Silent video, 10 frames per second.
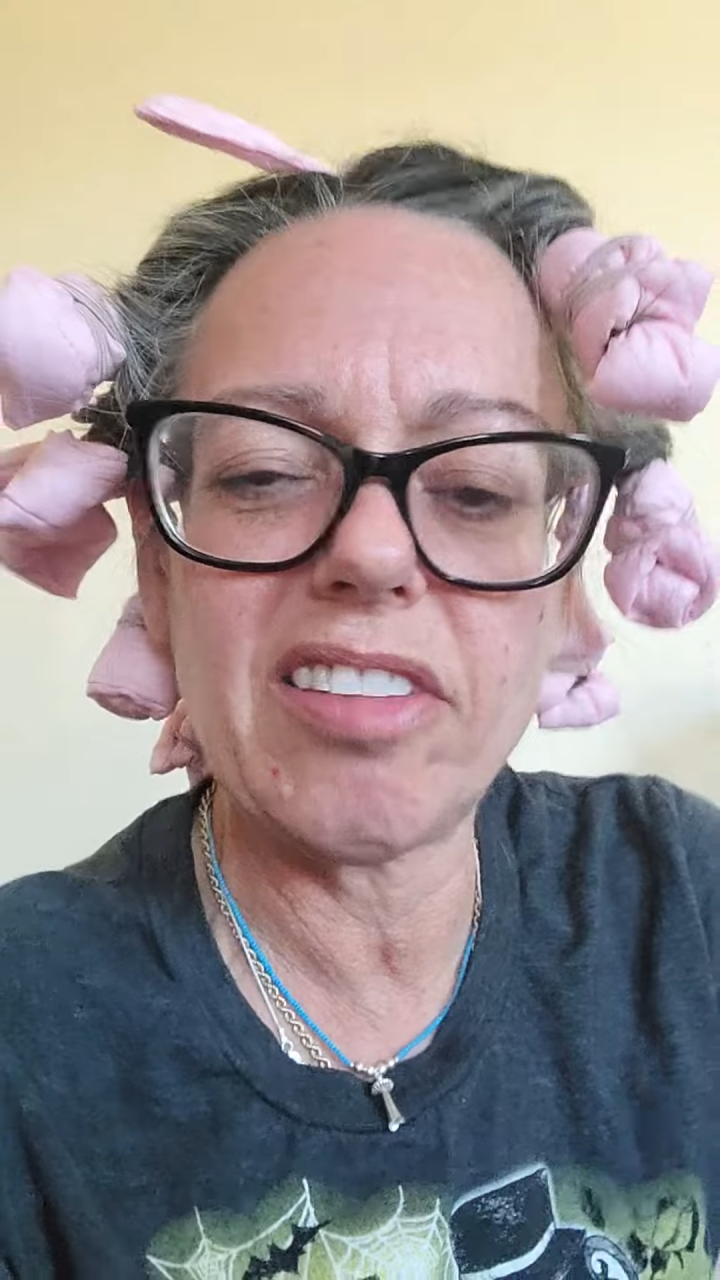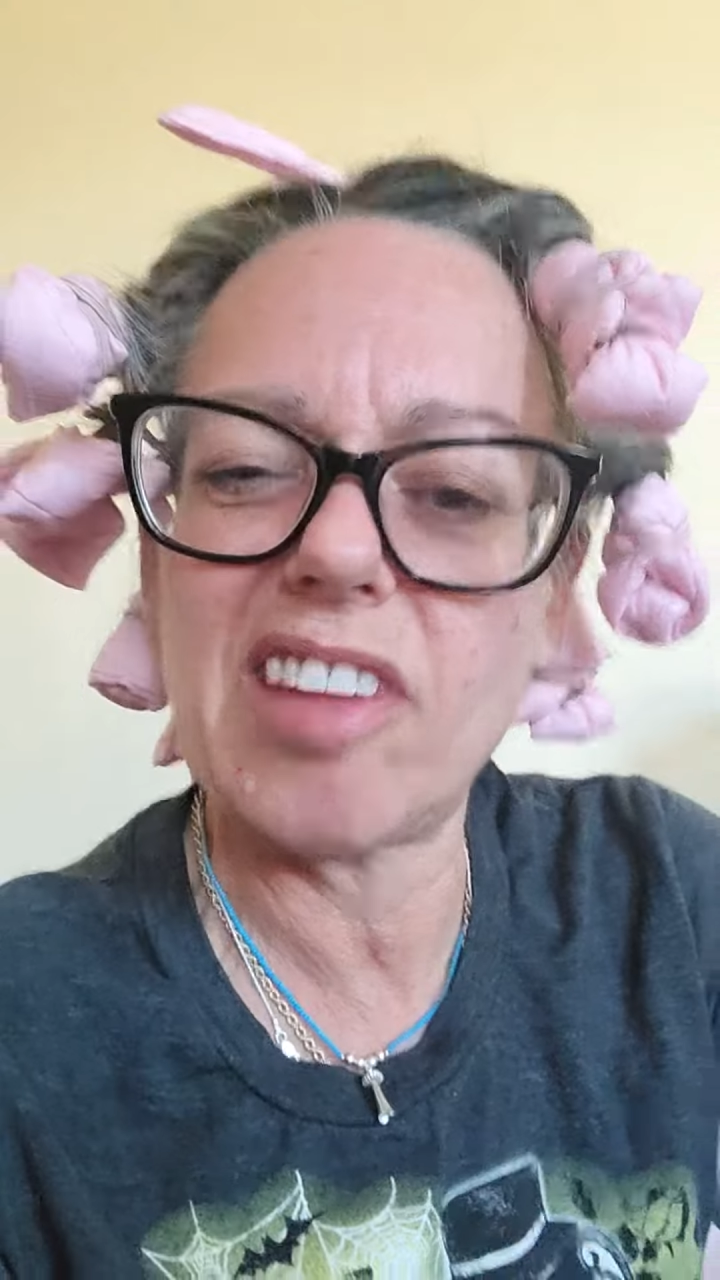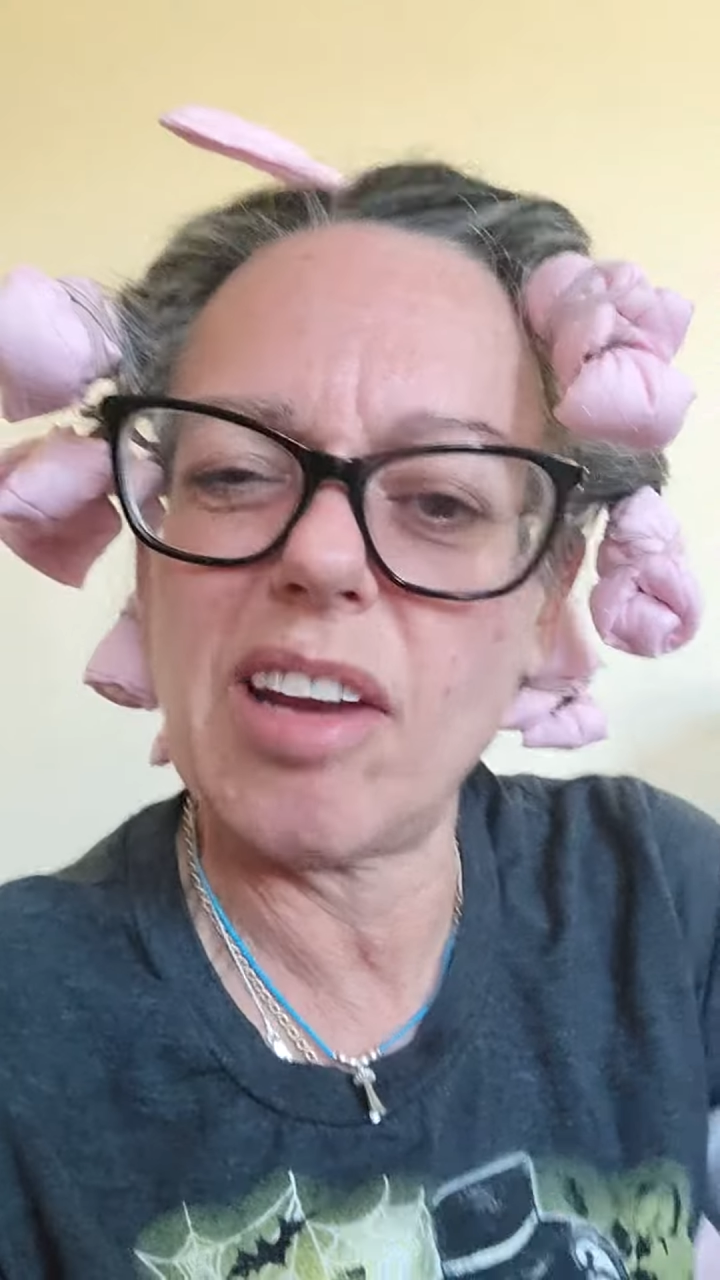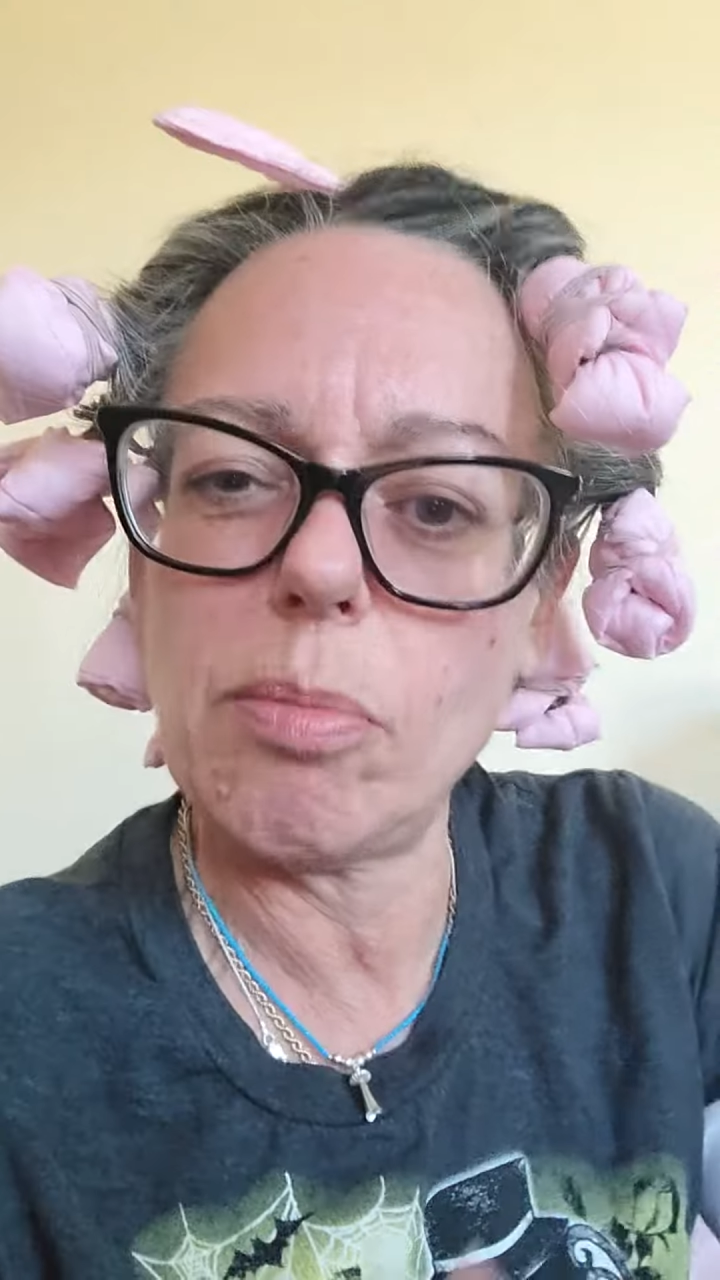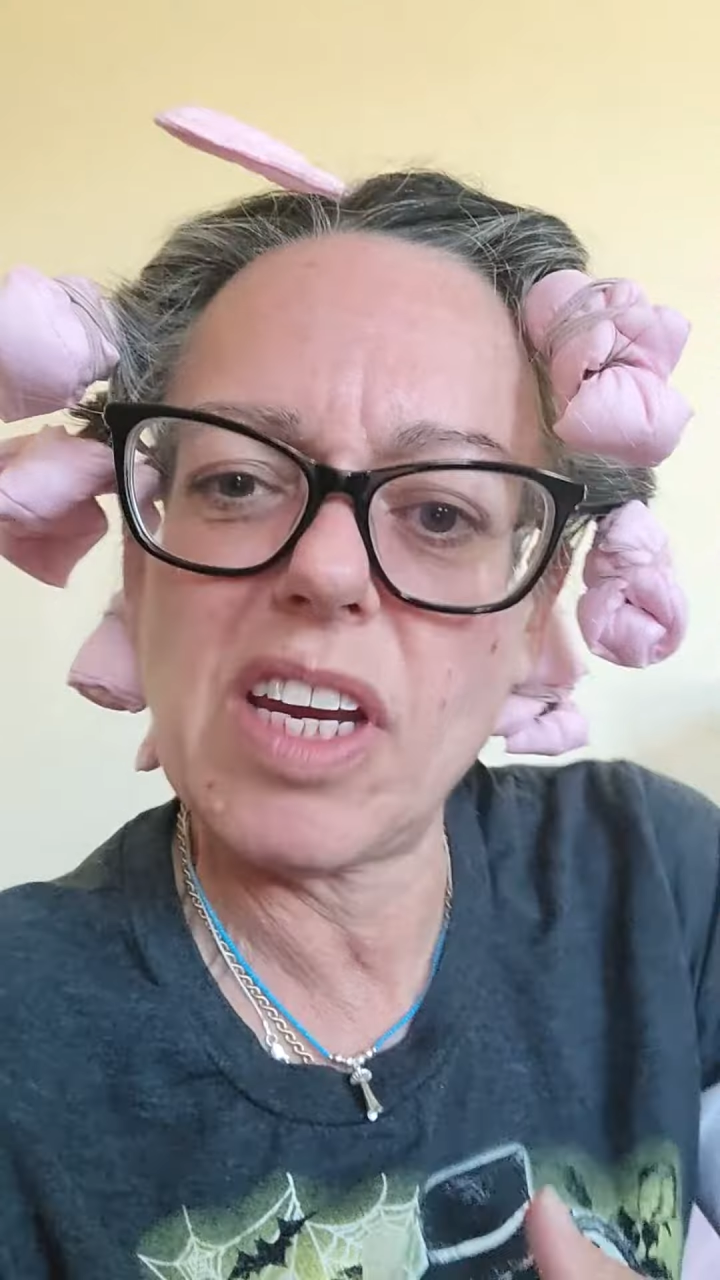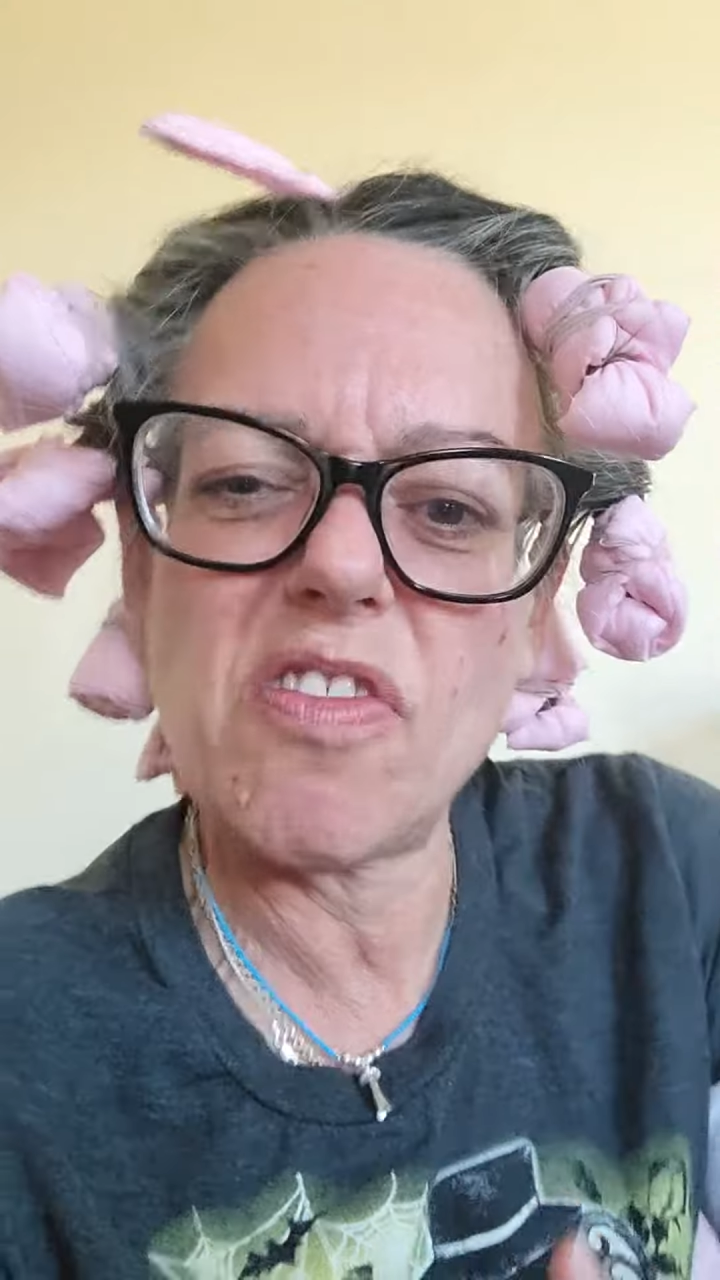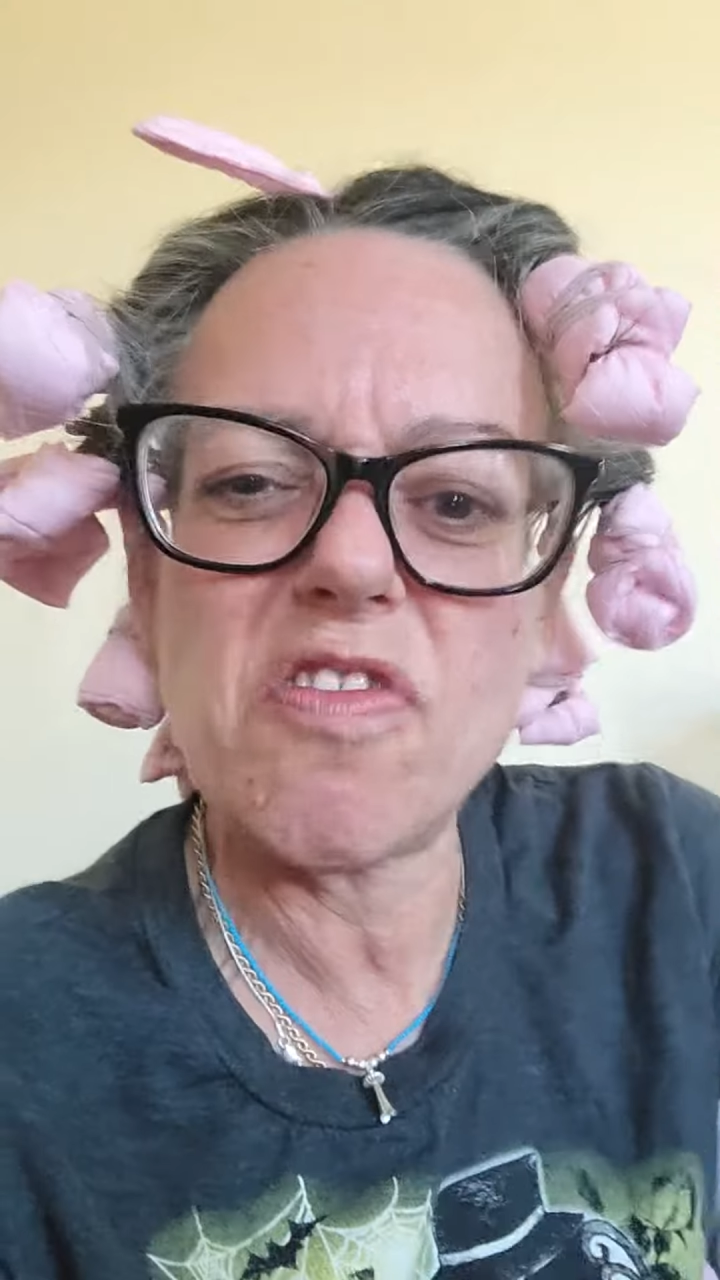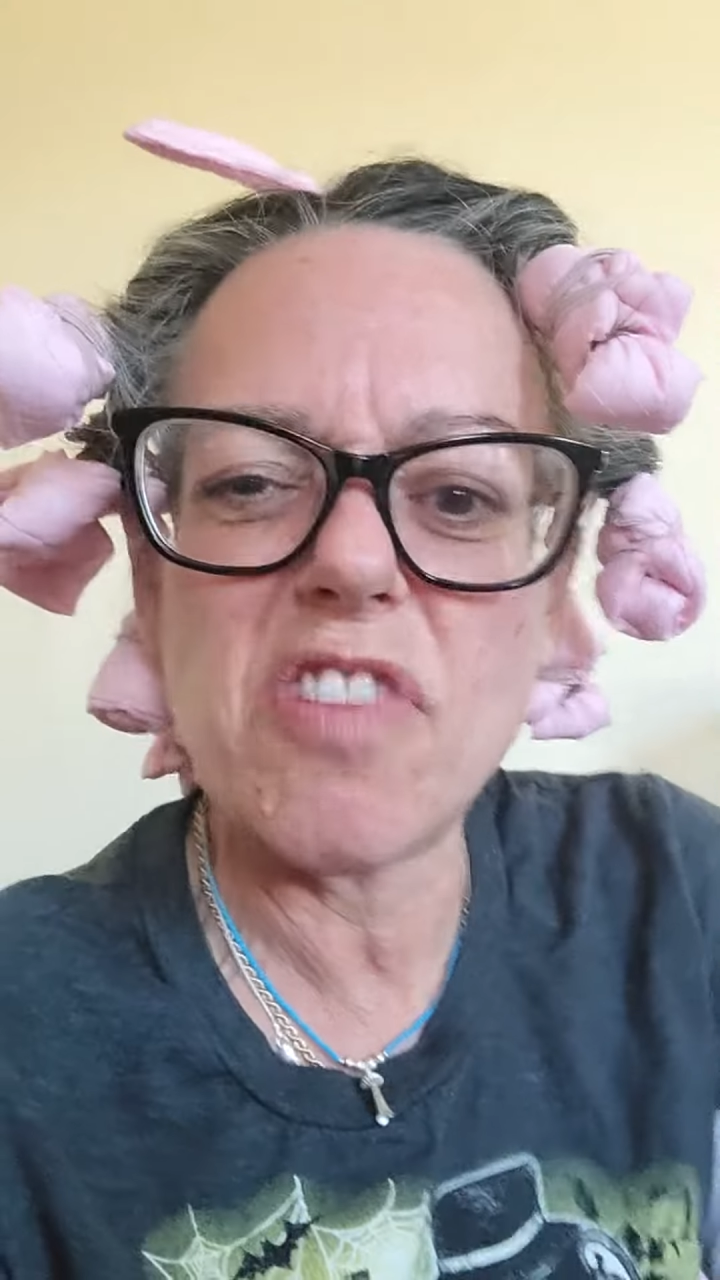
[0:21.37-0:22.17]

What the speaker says: Send me